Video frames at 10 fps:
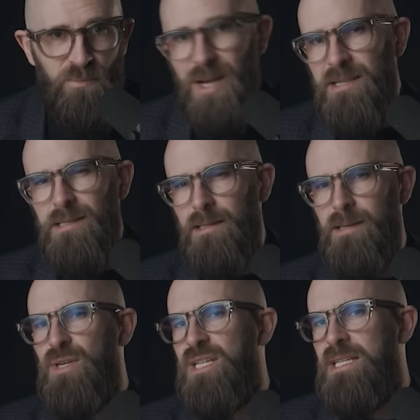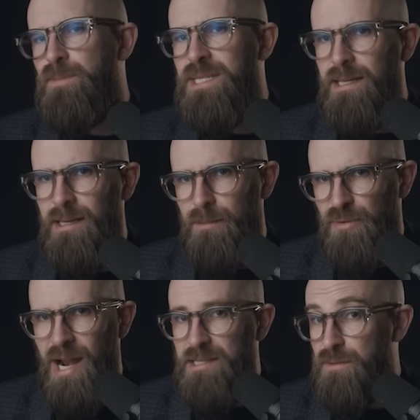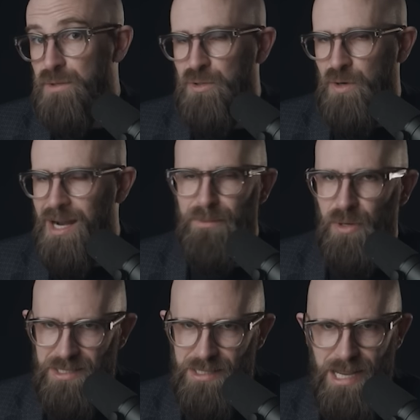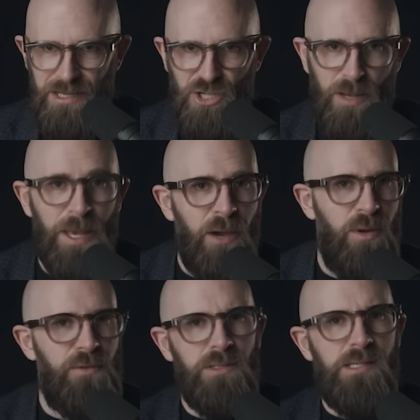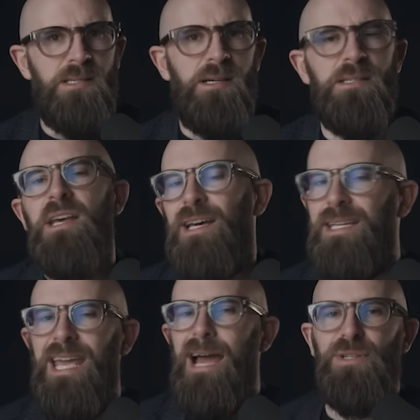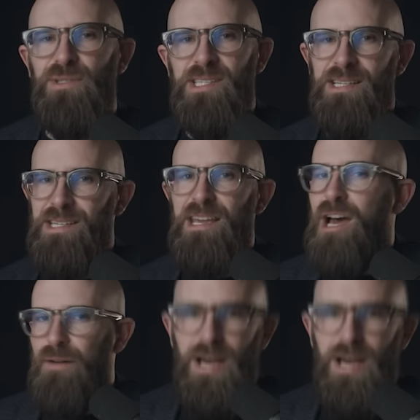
When discussing Berdi's particular brand of crackpot dictatorship, we've got to start at the capital city of